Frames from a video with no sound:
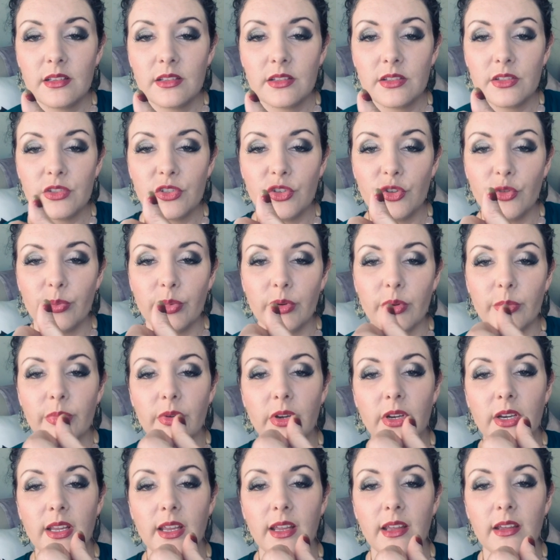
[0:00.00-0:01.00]
Super
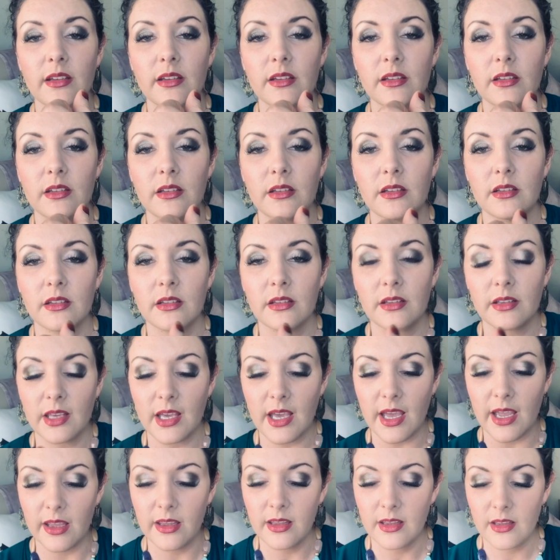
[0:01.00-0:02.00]
pretty.
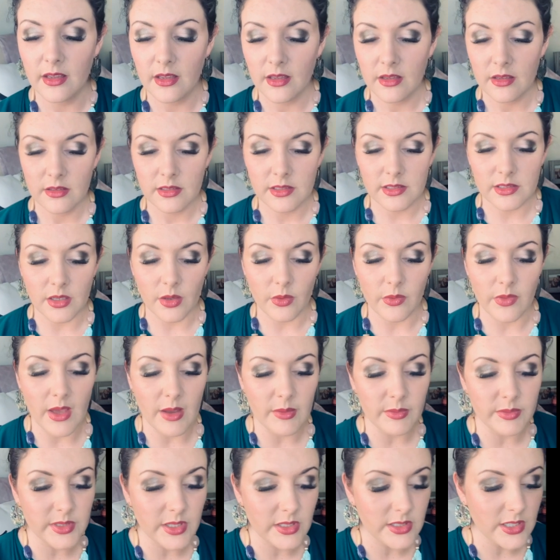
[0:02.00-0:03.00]
Okay, so that
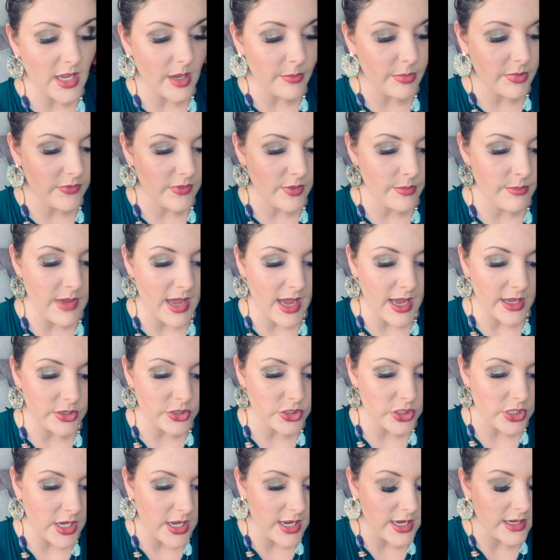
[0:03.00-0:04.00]
was on top of a matte
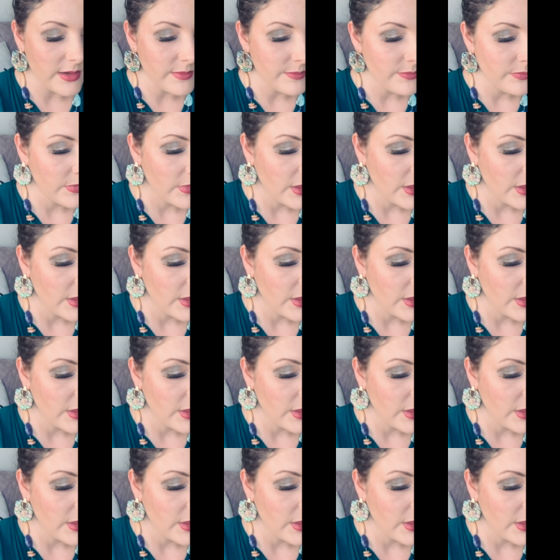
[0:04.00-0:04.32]
shade.